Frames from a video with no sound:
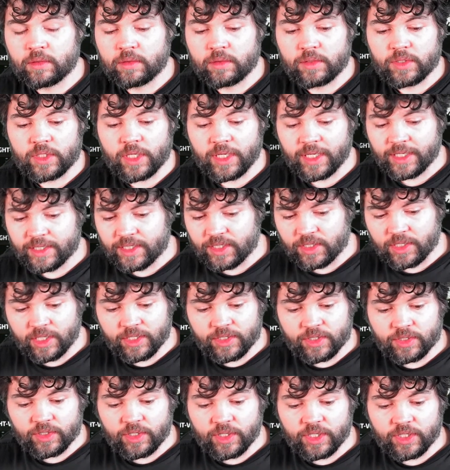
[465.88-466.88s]
So let's
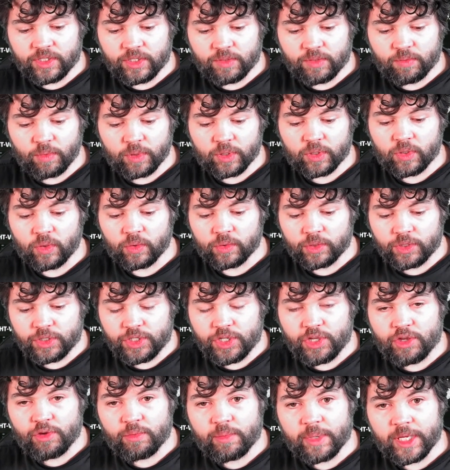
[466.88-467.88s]
listen to this one called
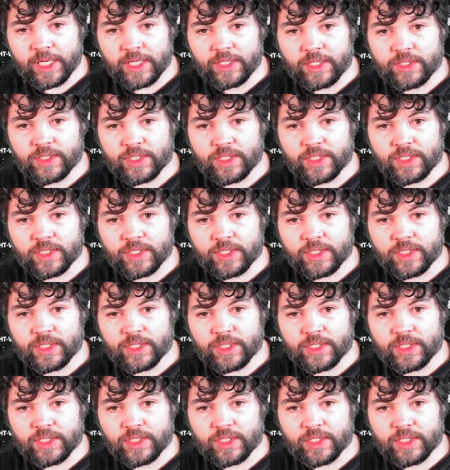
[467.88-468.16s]
Tubi.